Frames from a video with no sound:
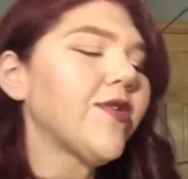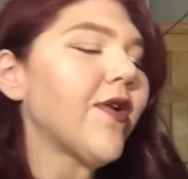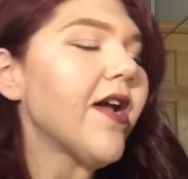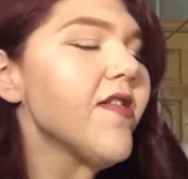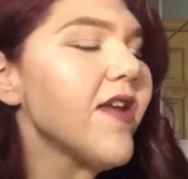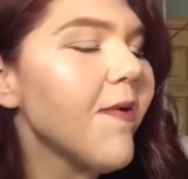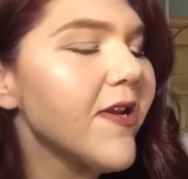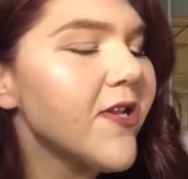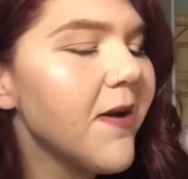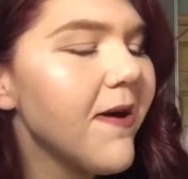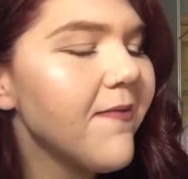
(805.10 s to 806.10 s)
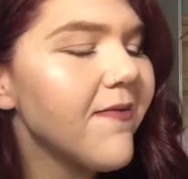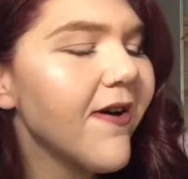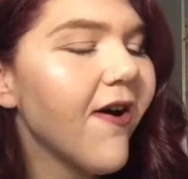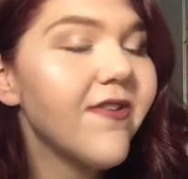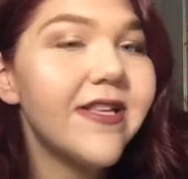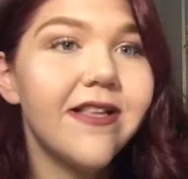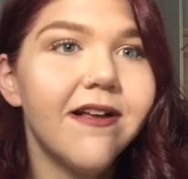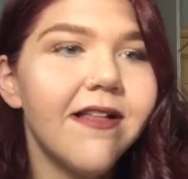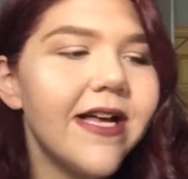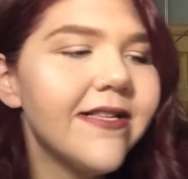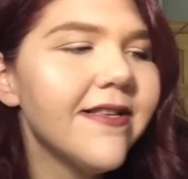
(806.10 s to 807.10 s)
so another thing I want to talk about are these
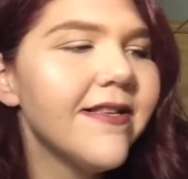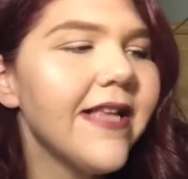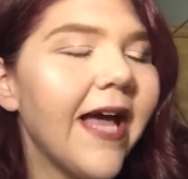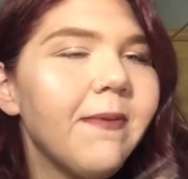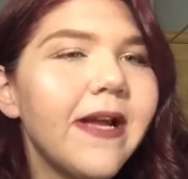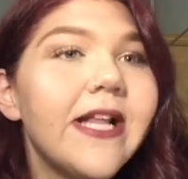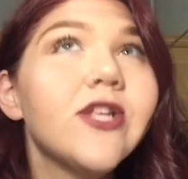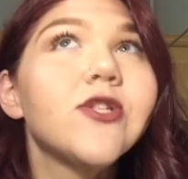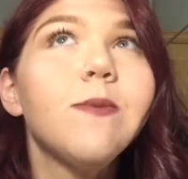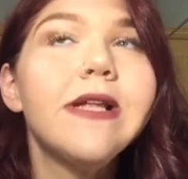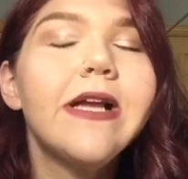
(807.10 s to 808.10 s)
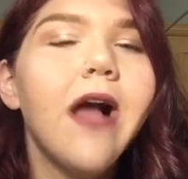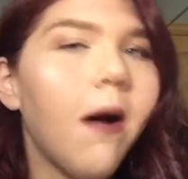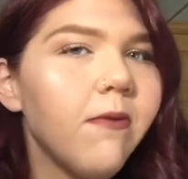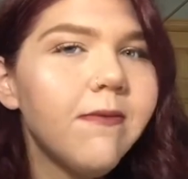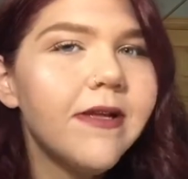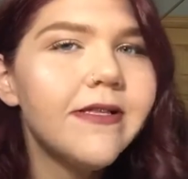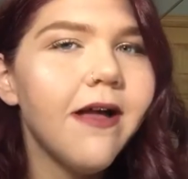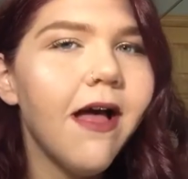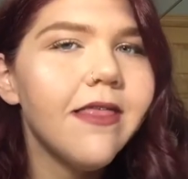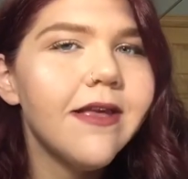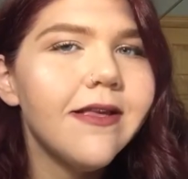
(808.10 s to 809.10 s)
sunglasses. I've been getting so many compliments
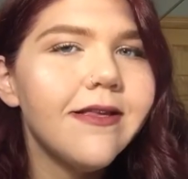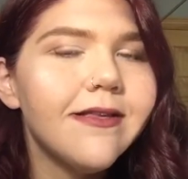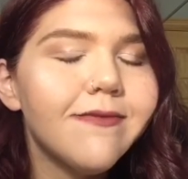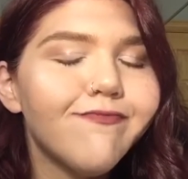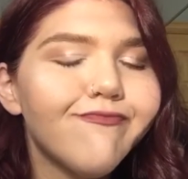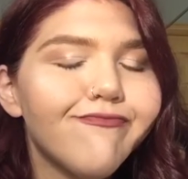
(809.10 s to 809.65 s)
on these.